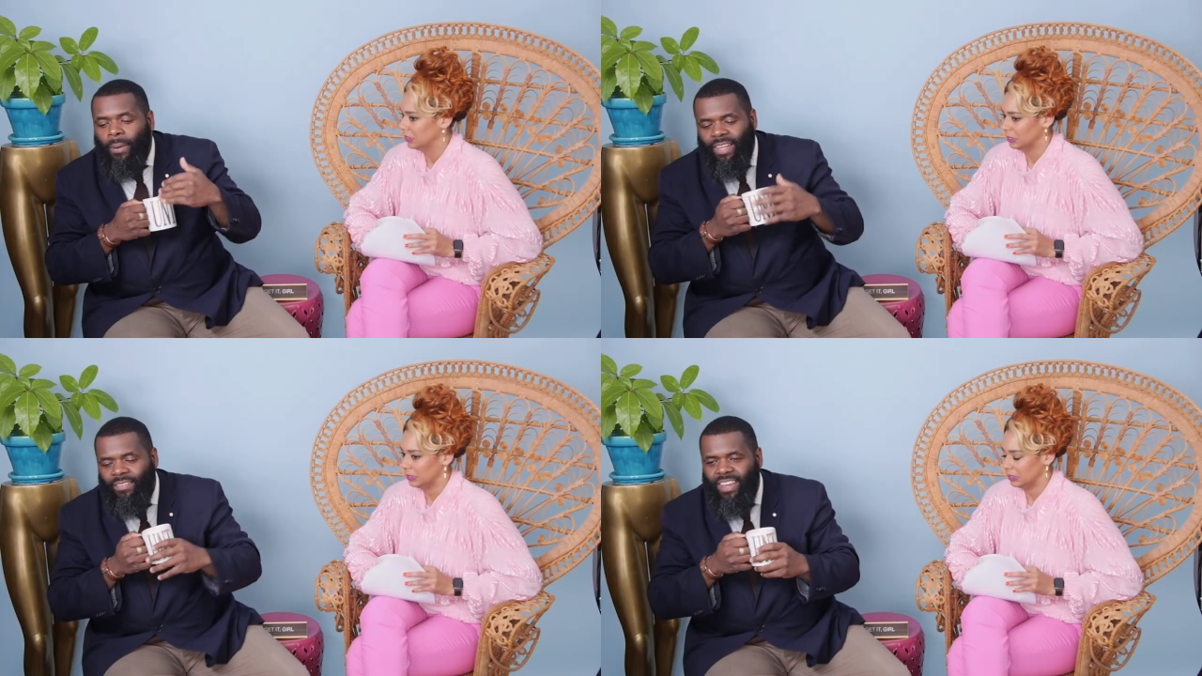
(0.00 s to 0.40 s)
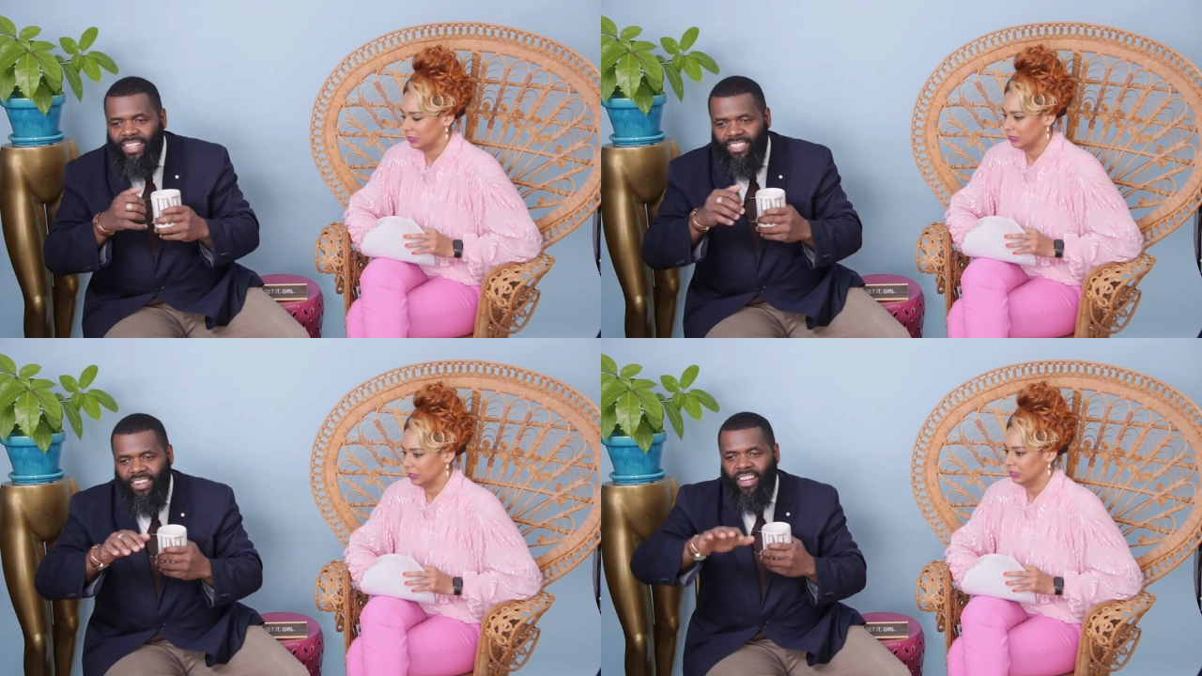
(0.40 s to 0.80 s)
Speaker 1: But let me get
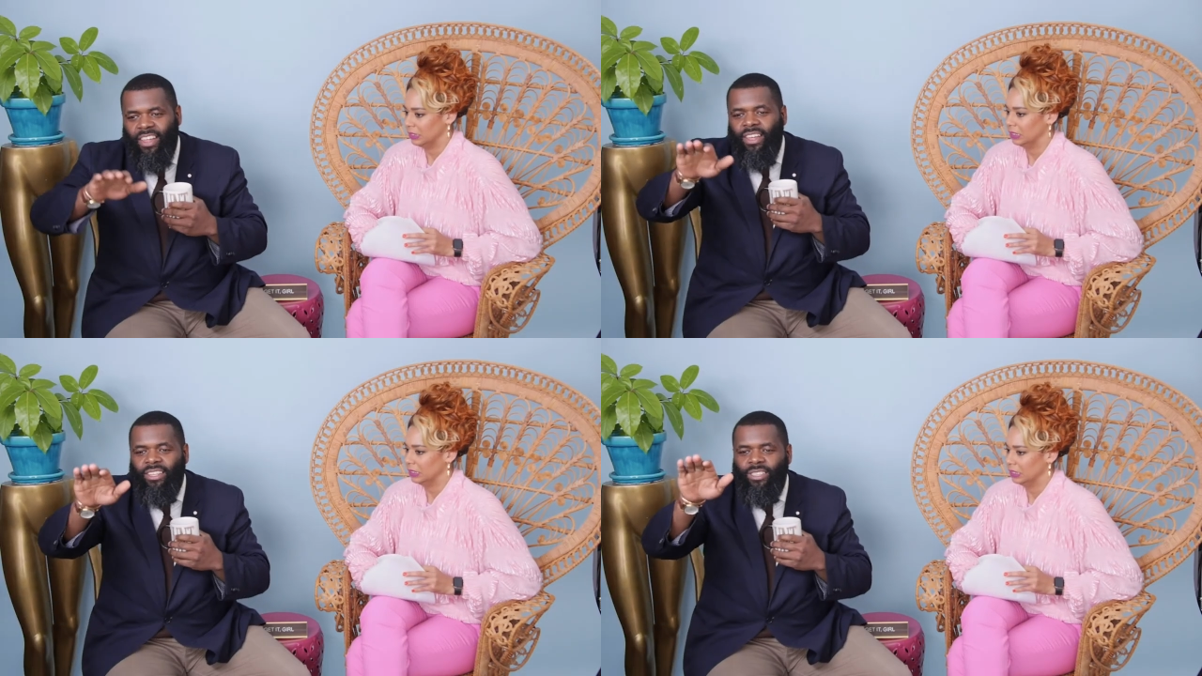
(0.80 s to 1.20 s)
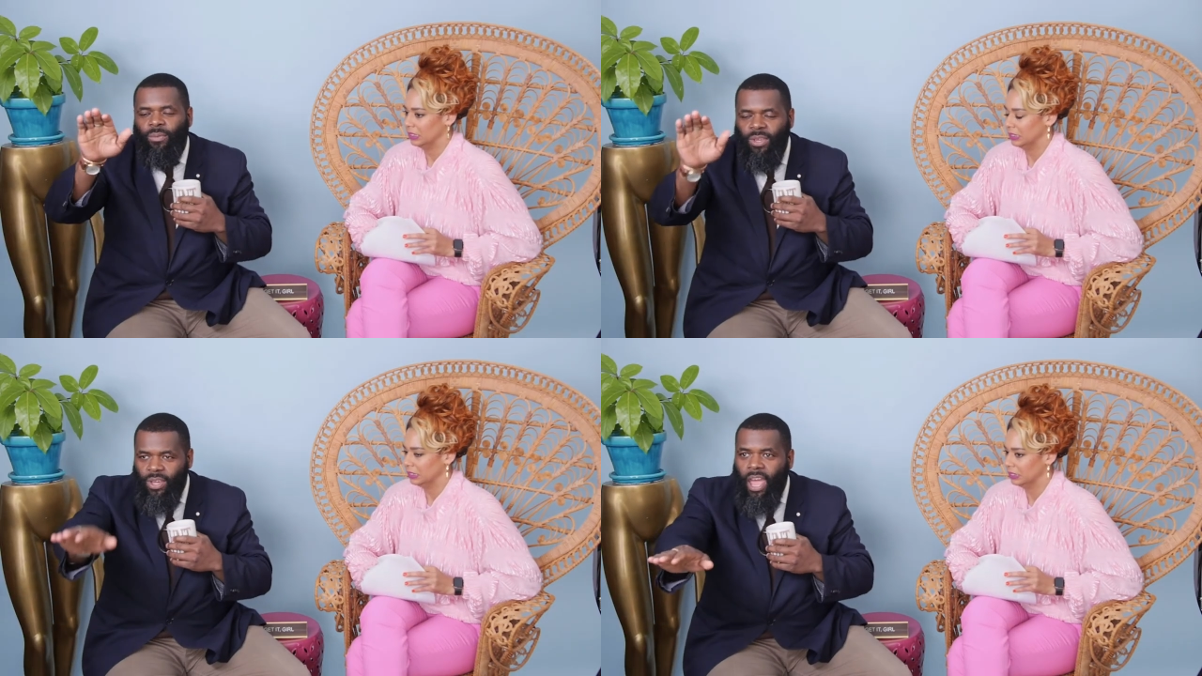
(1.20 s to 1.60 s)
it straight. So
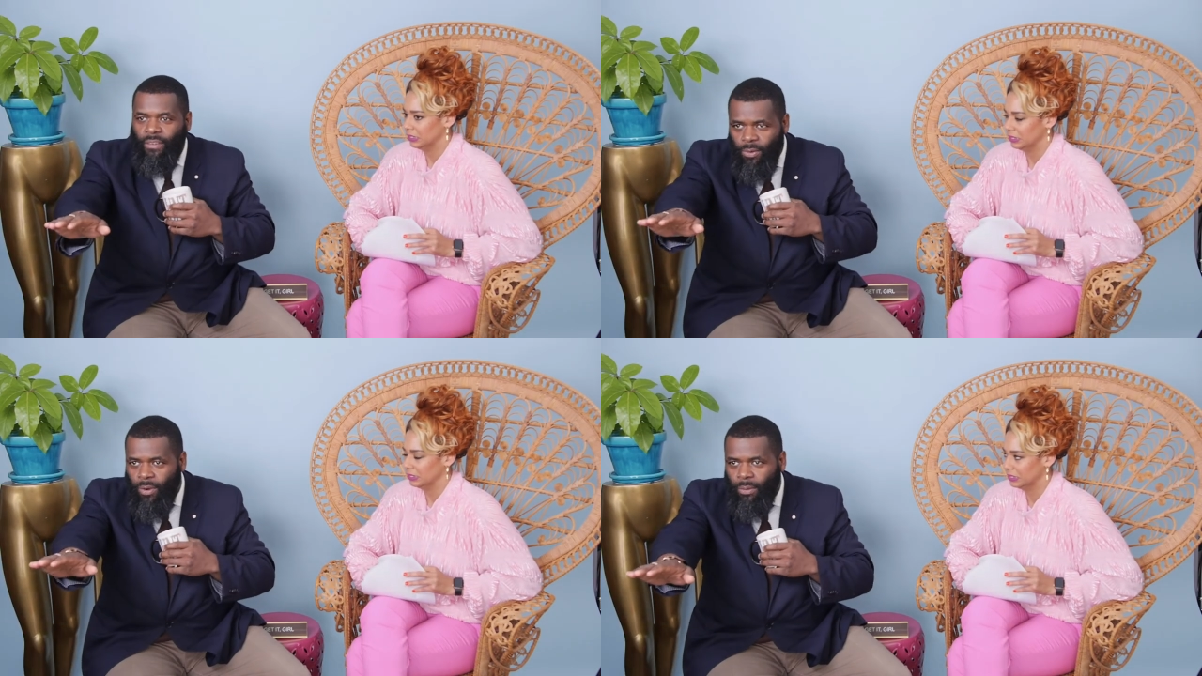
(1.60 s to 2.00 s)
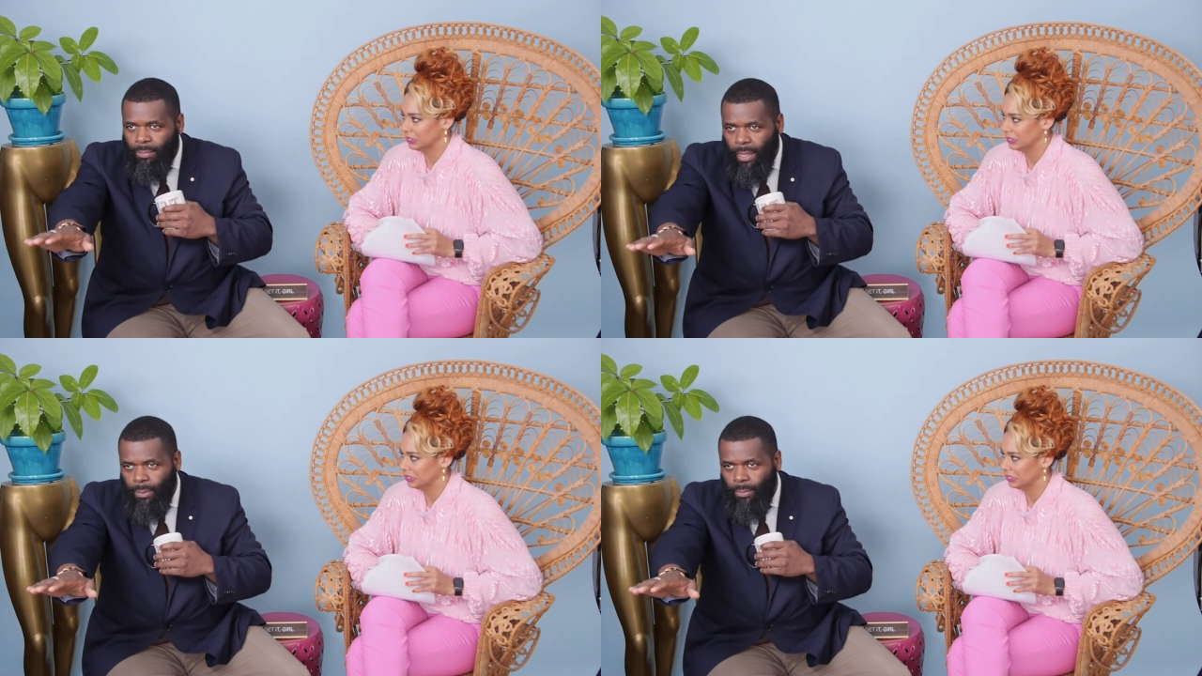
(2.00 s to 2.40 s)
when you have you worked with
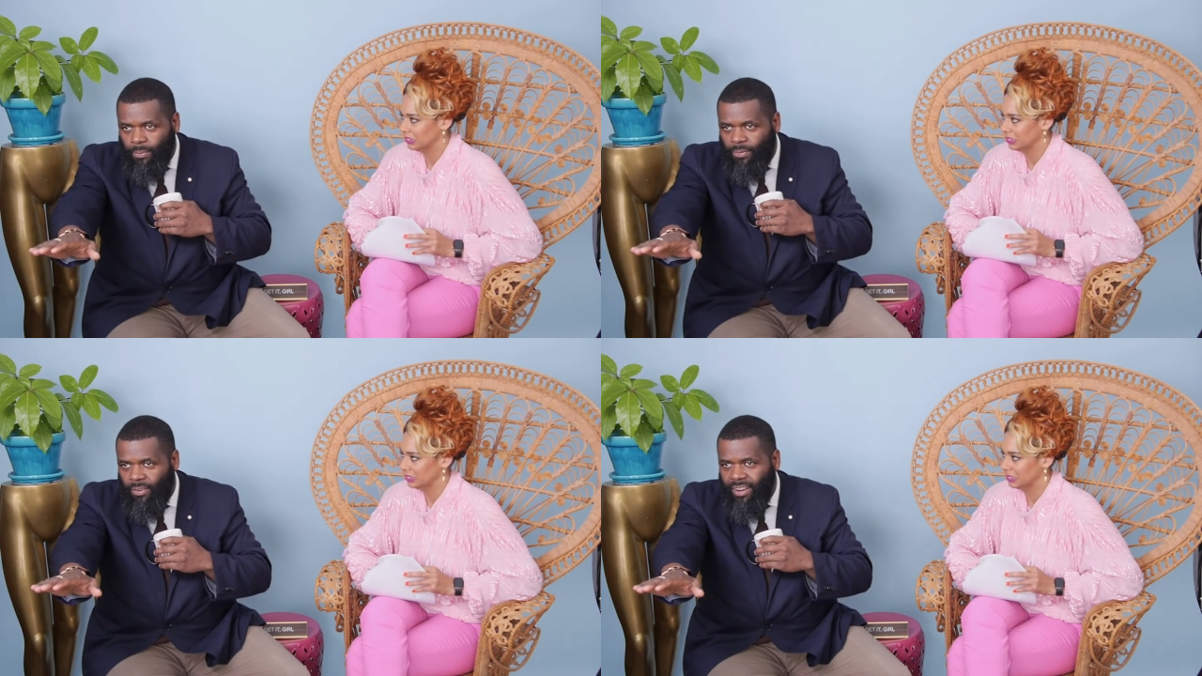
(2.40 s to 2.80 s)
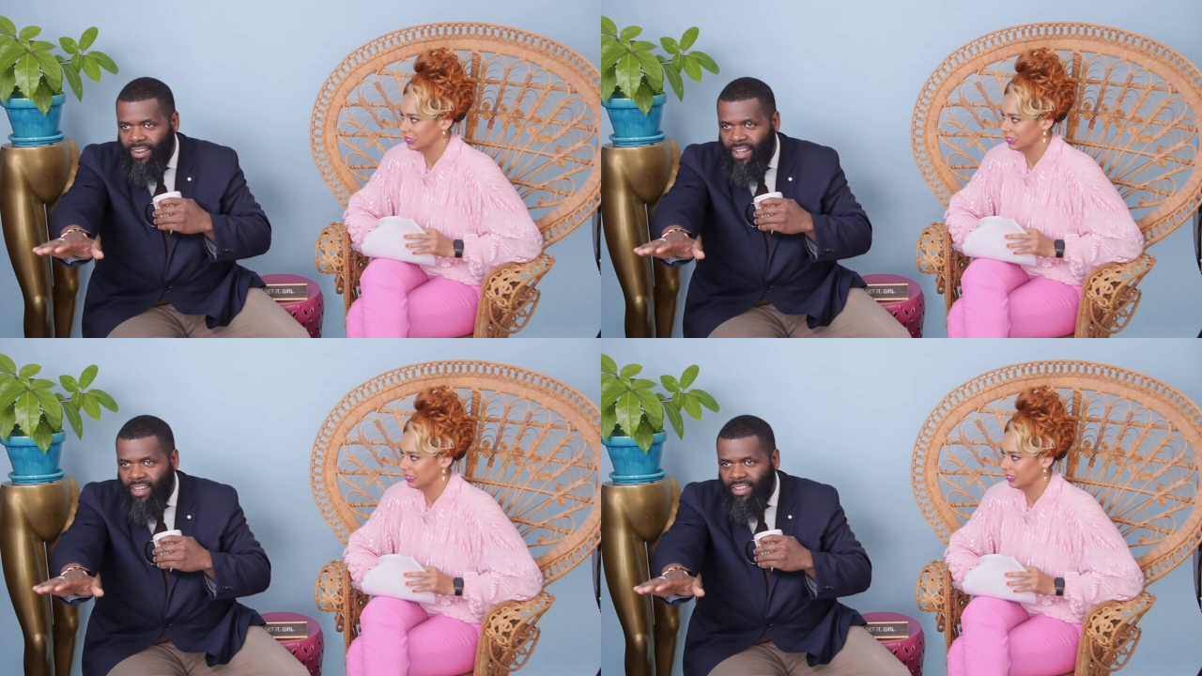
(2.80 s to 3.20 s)
black people before?
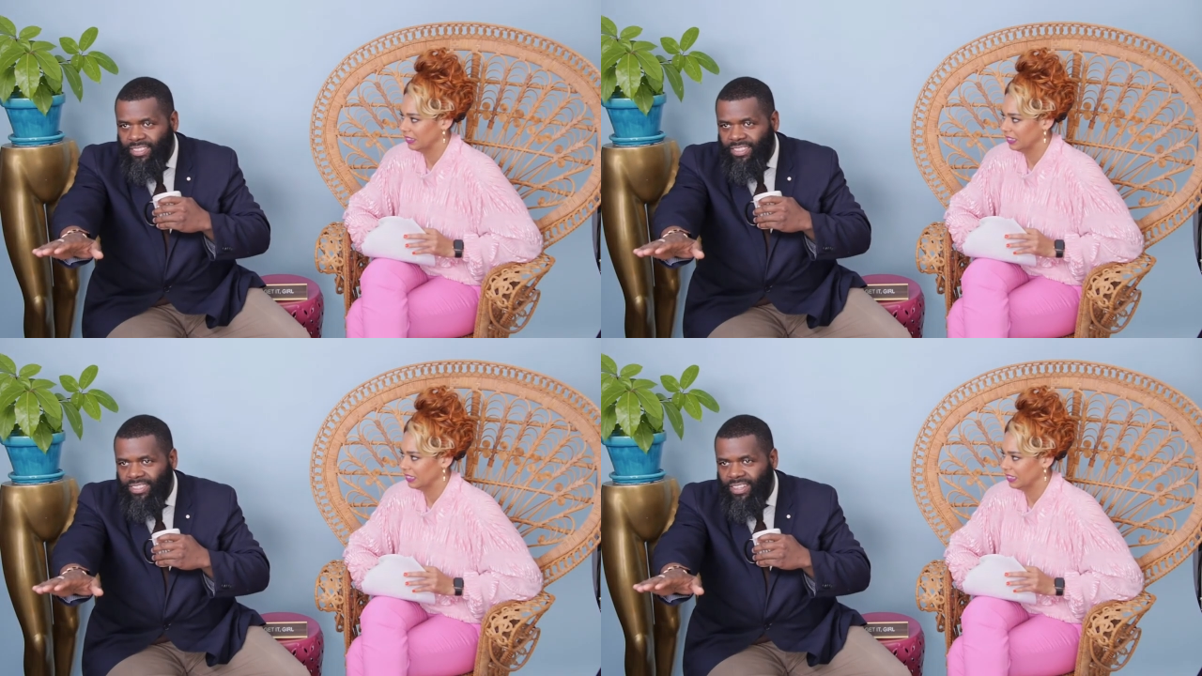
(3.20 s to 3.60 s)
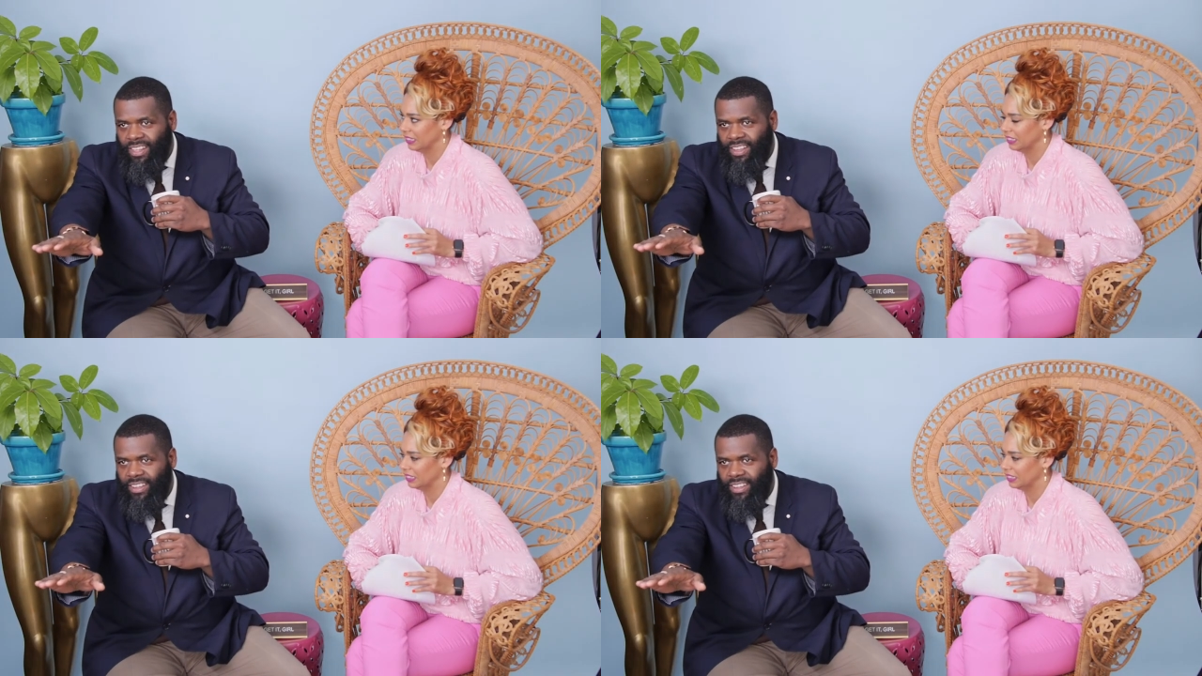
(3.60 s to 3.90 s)
Um,